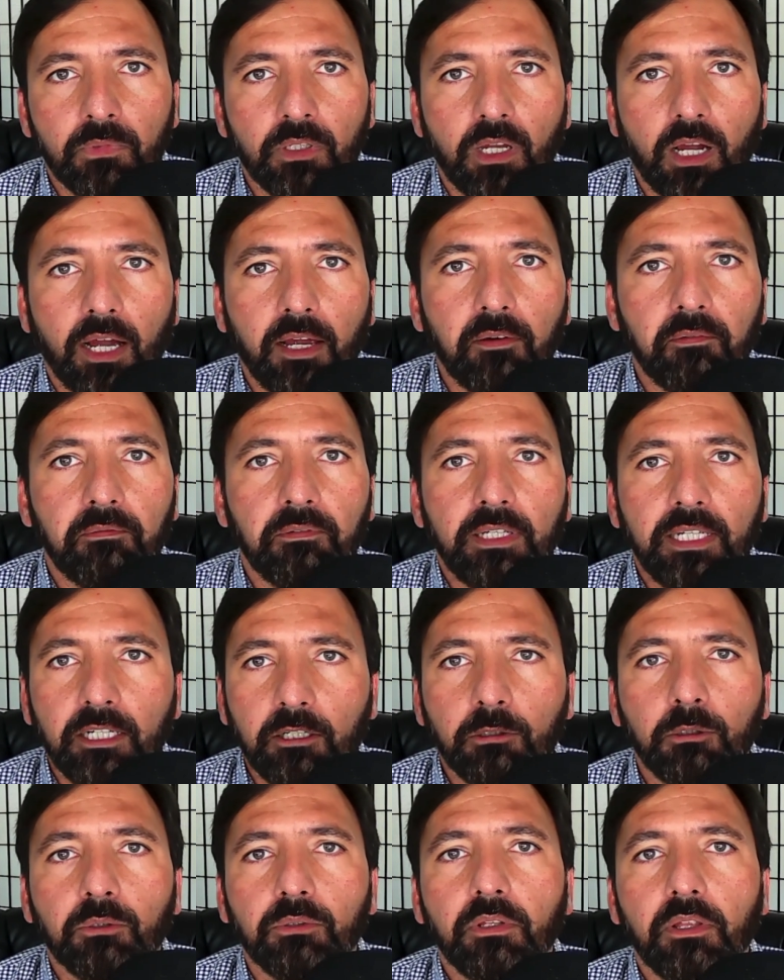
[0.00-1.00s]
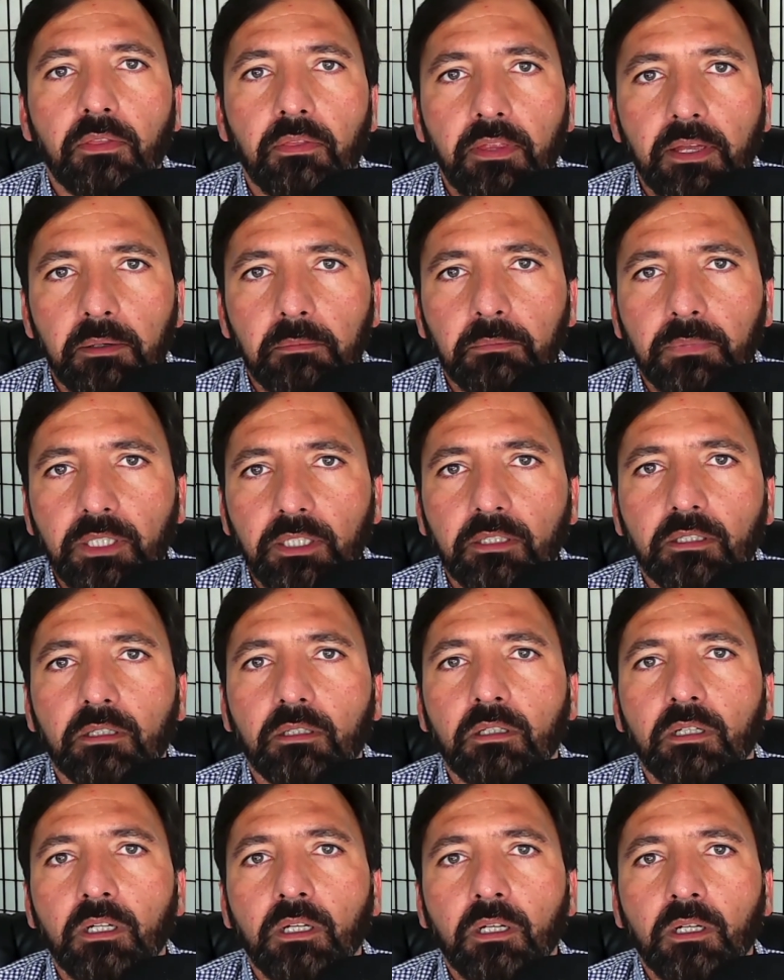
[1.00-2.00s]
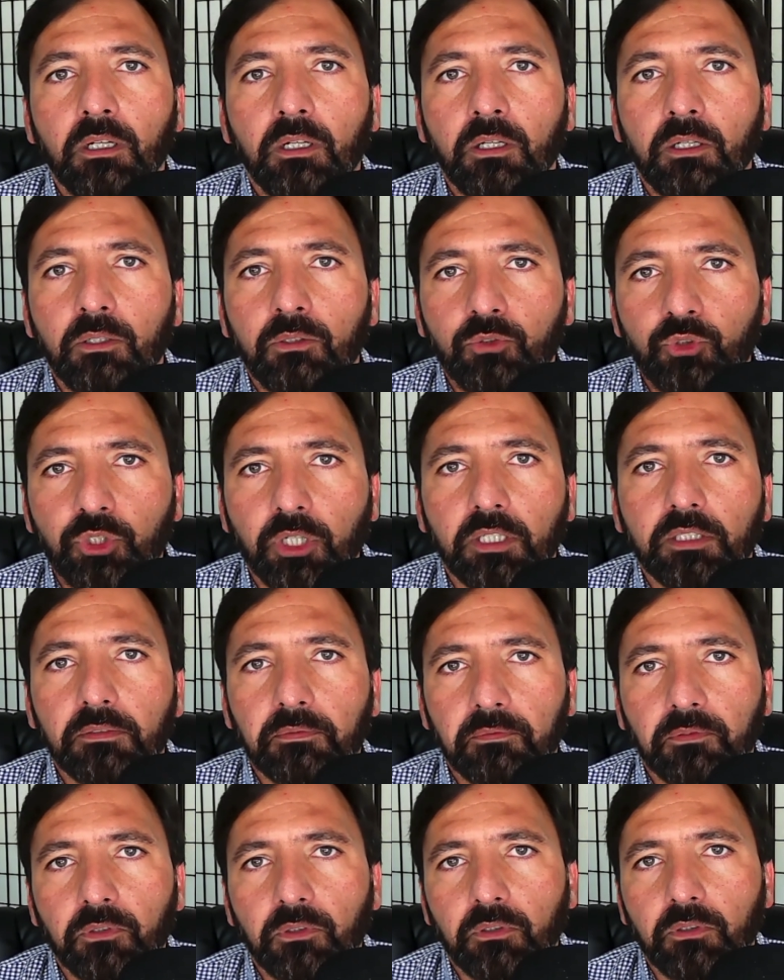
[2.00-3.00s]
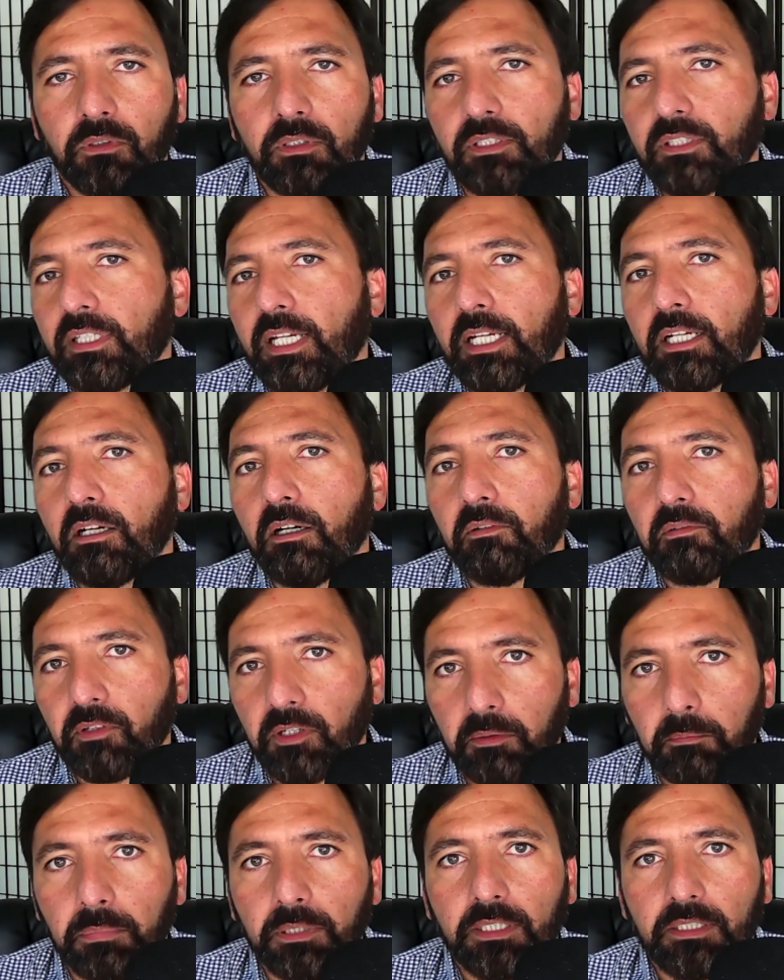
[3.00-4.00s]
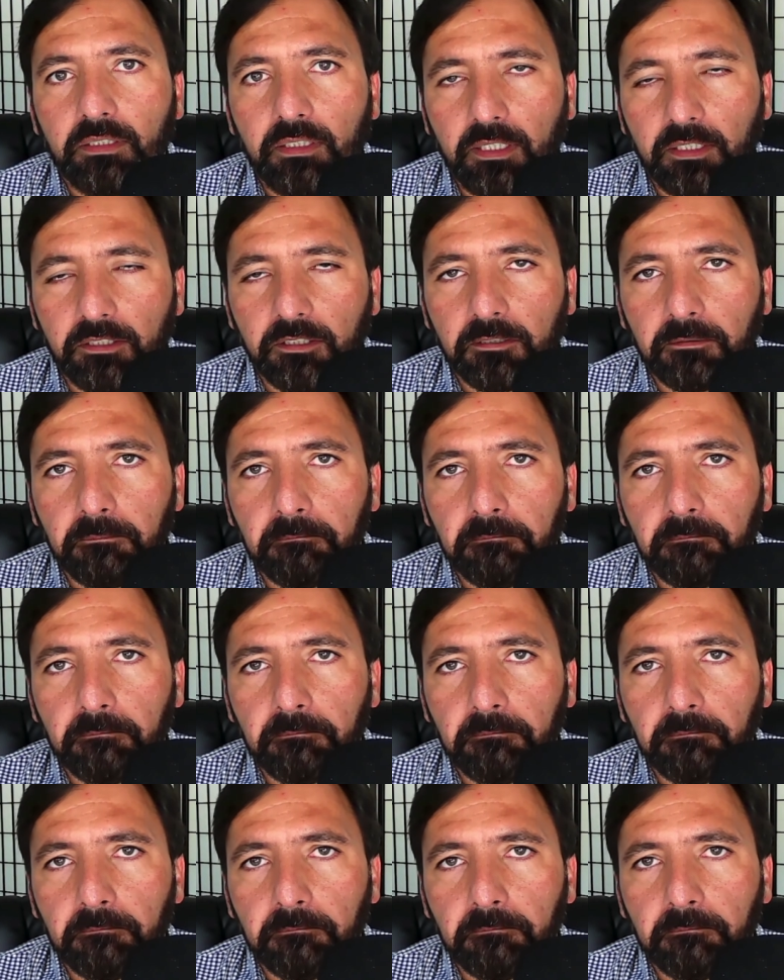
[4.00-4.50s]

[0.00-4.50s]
I have included them here just for the sake of completeness.